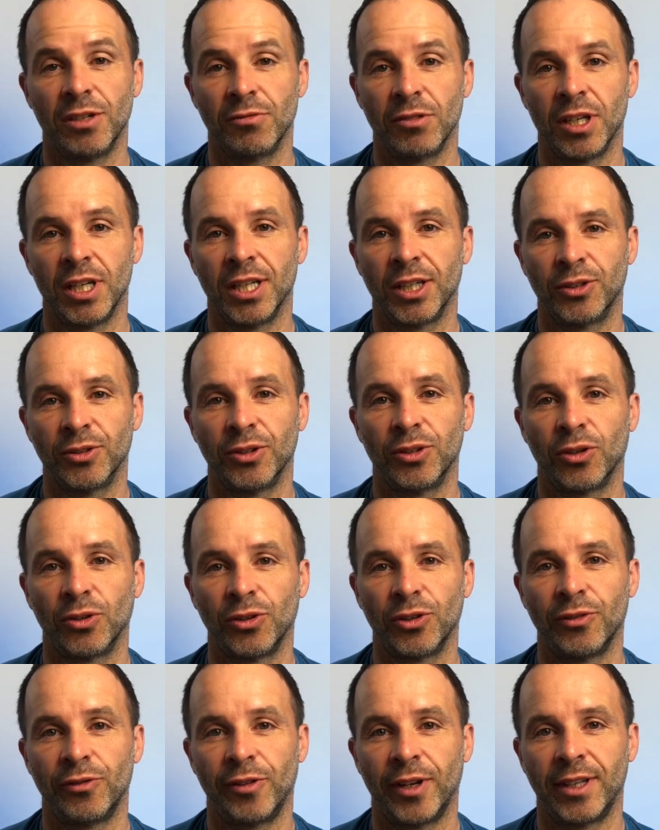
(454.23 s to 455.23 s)
really good
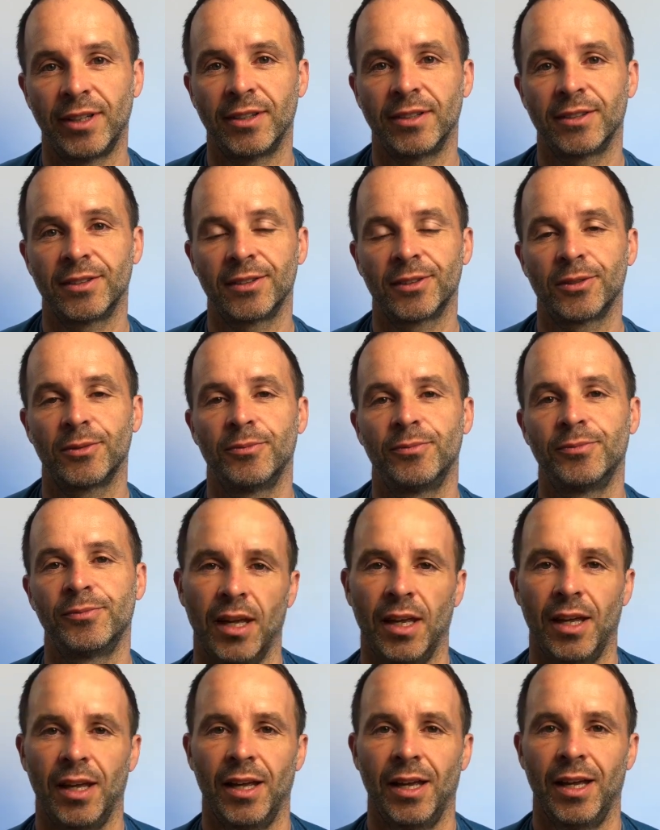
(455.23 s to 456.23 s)
on defence.
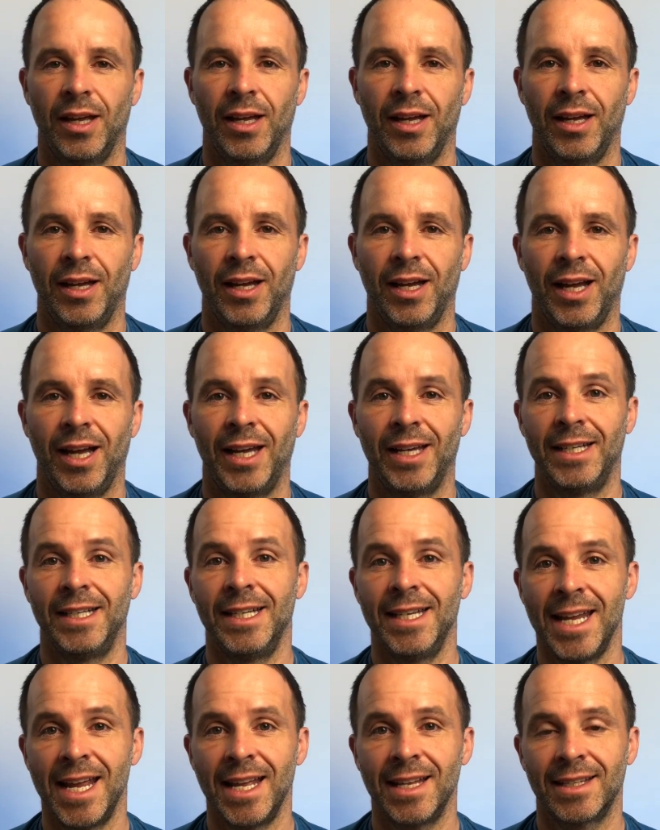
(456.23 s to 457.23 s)
At
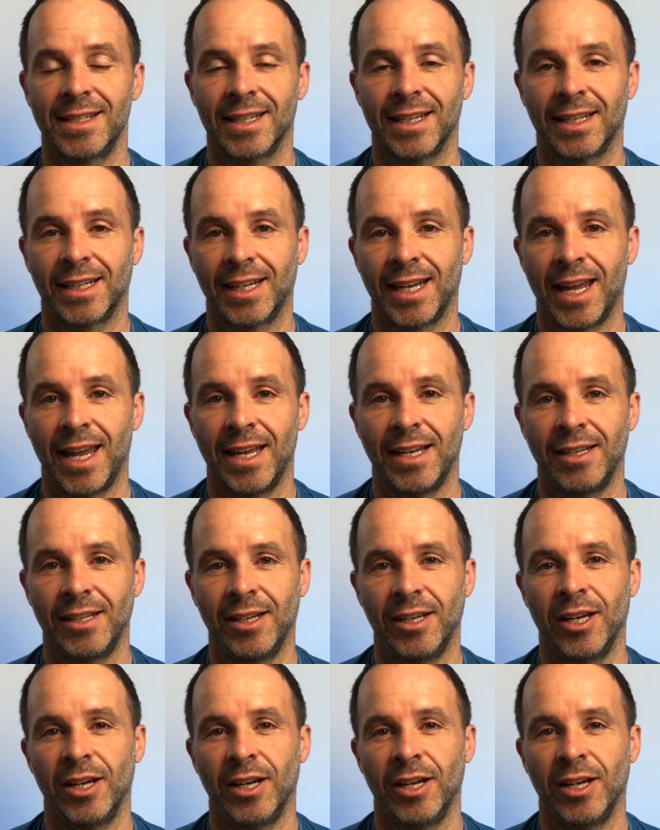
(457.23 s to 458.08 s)
net again,